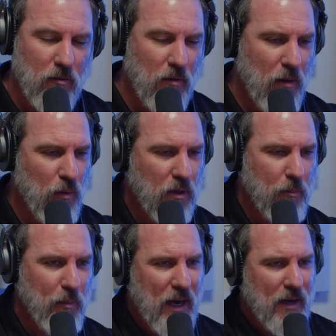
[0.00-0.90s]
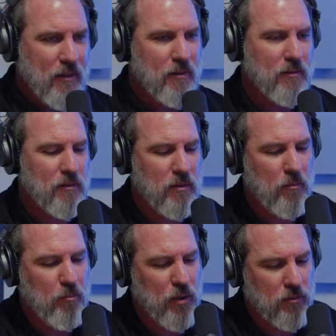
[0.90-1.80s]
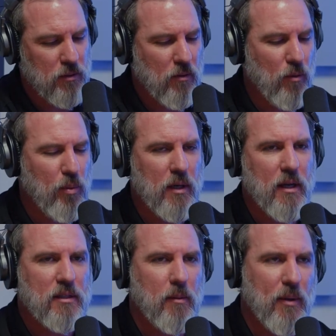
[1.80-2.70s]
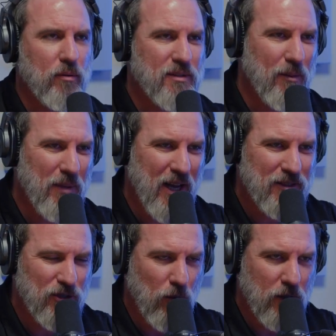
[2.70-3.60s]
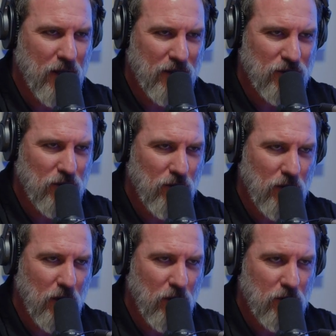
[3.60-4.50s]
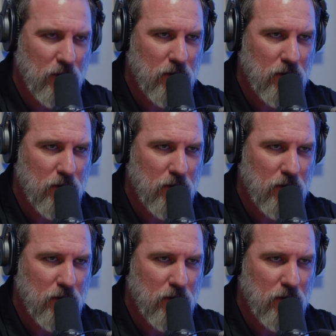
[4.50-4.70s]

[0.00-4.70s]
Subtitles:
right, welcome back to the Built to Grow podcast. I'm your host, Tim Lyons, joined in studio,